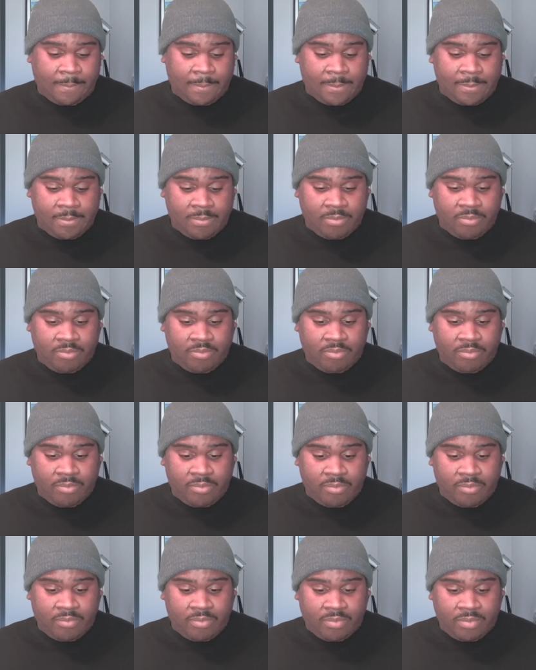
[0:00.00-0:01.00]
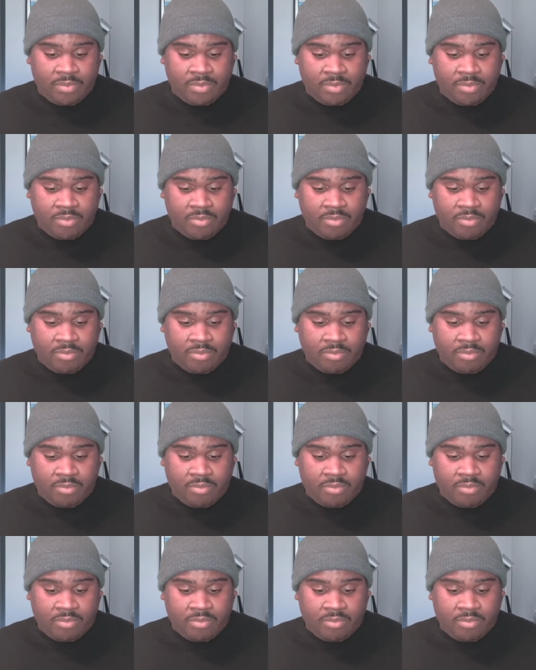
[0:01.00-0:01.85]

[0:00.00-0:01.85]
Nobody speaks.